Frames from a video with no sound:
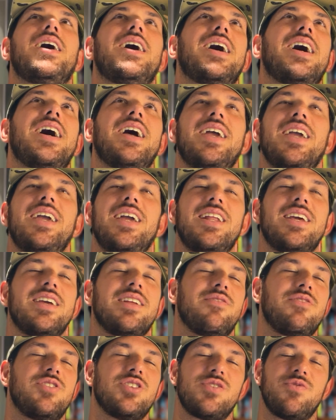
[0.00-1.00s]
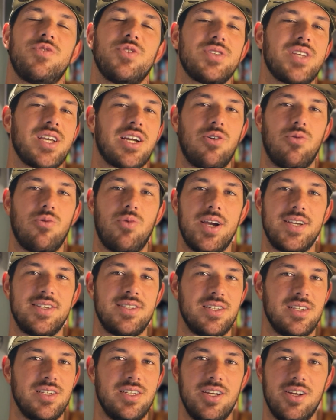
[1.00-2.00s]
I hate it, just feels like a
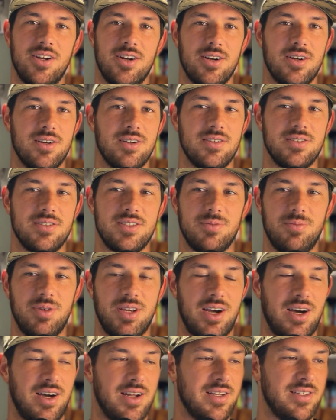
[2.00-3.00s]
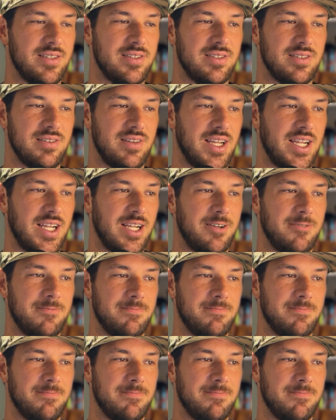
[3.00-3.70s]
wasted year, to be honest. Like,